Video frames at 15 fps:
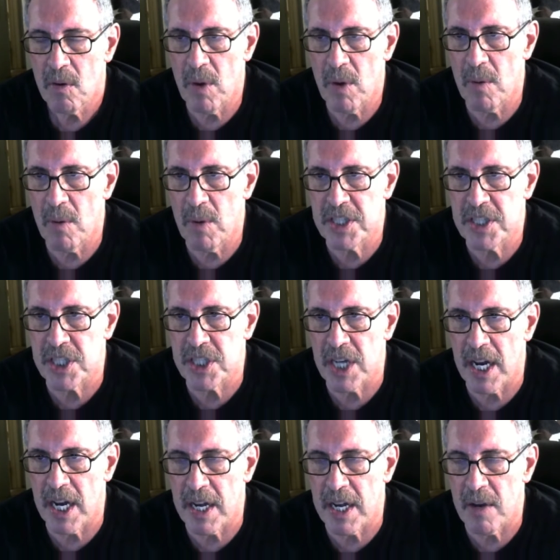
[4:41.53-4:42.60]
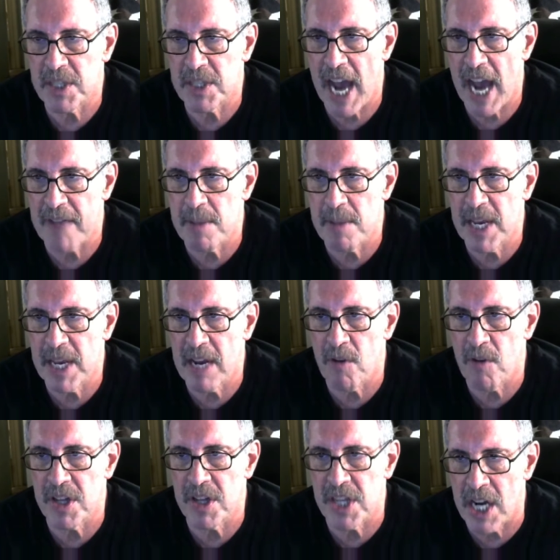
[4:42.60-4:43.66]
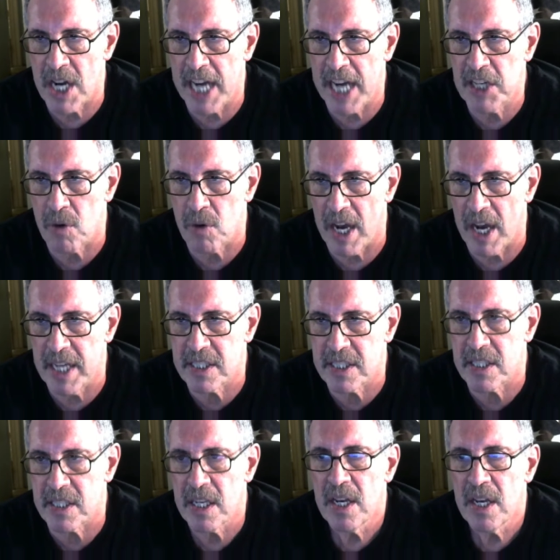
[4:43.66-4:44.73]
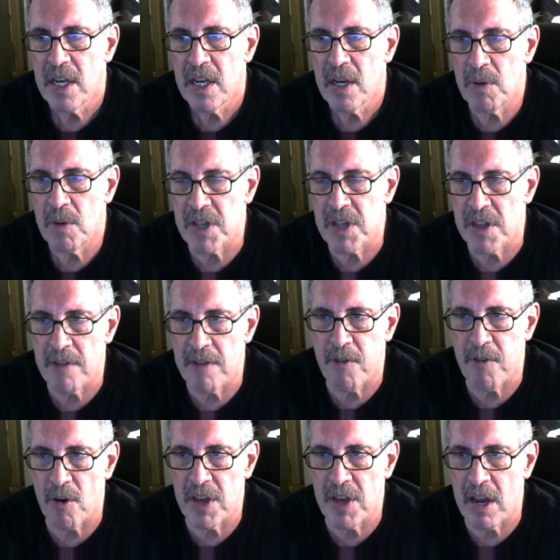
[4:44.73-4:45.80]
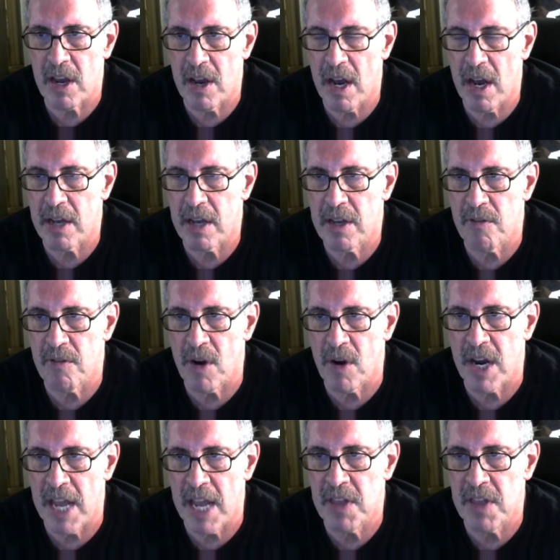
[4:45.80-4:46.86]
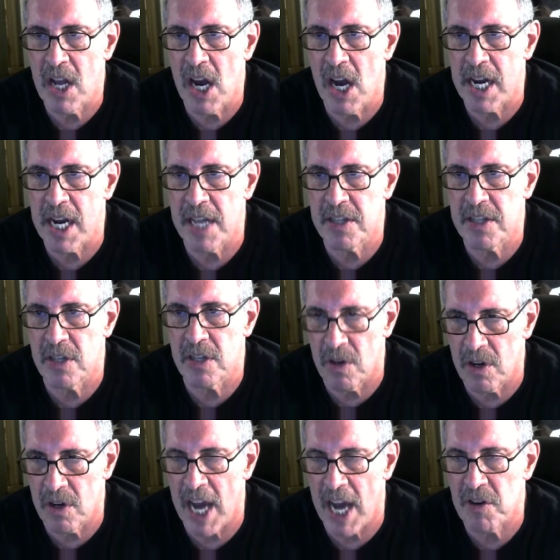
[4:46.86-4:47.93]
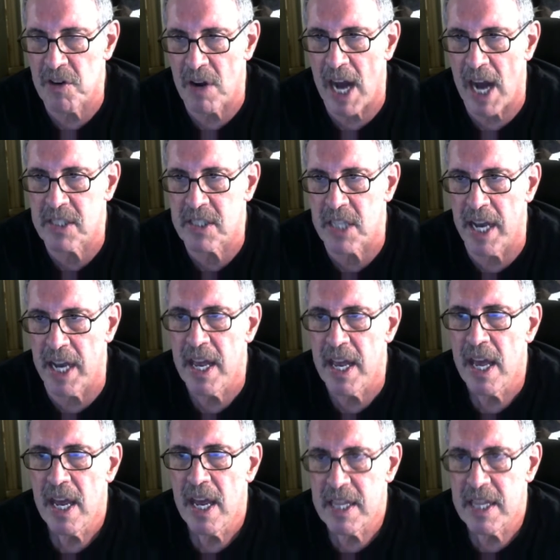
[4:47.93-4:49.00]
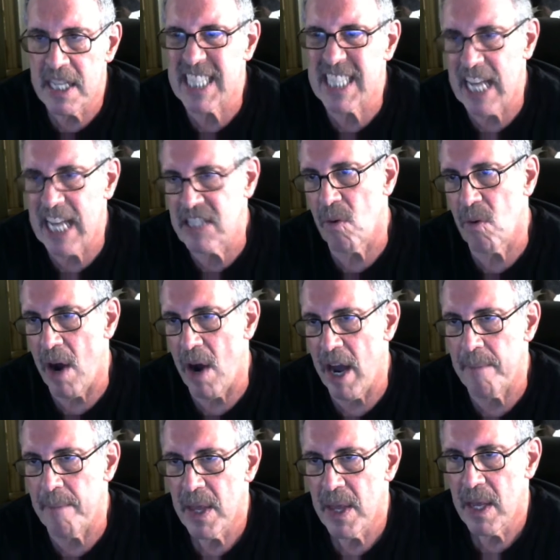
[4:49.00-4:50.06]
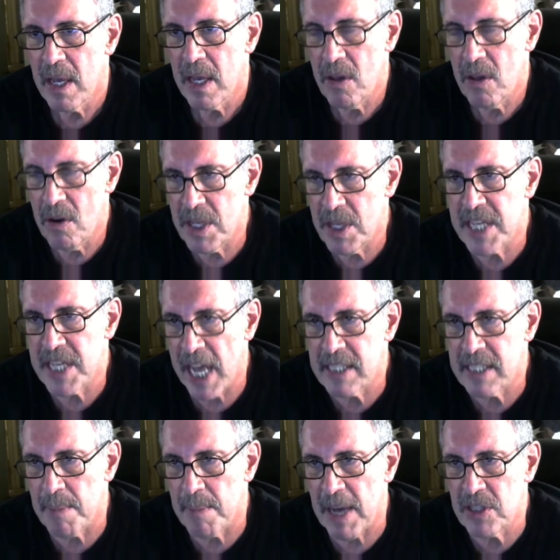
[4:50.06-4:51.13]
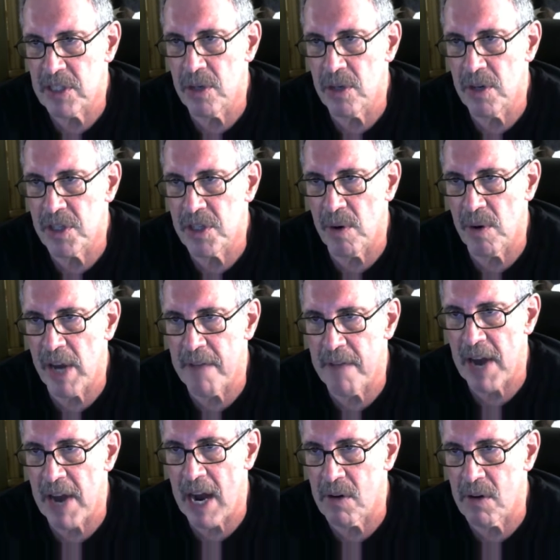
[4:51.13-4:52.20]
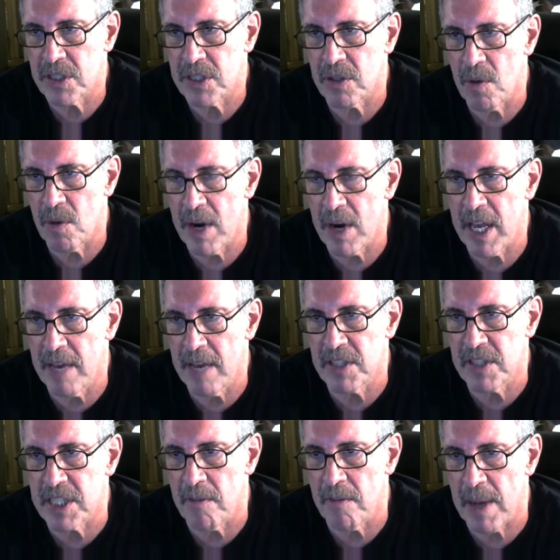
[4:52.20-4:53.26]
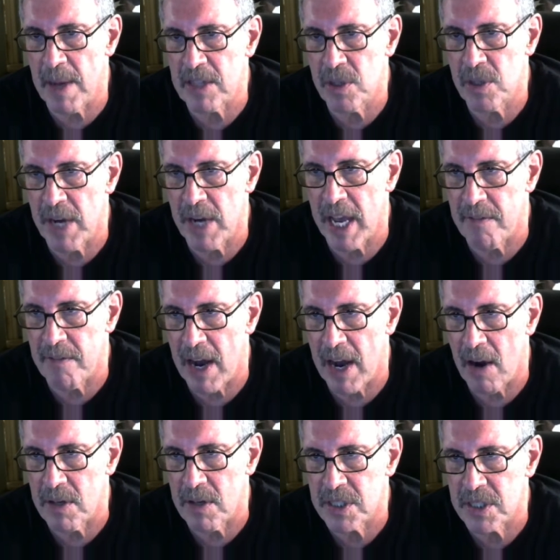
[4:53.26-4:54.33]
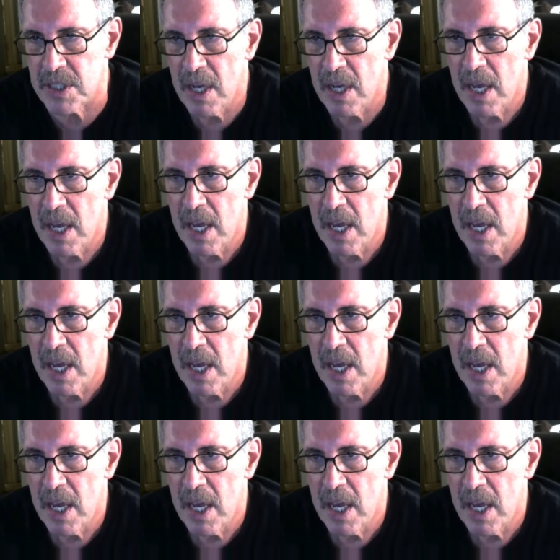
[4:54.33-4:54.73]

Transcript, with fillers: which, uh, which have to be converted to nitrites, which are then further co- uh, converted in the gut into nitric oxide. This takes a while. Usually takes about two to two and a half hours. So you want to give yourself about two and a half hours.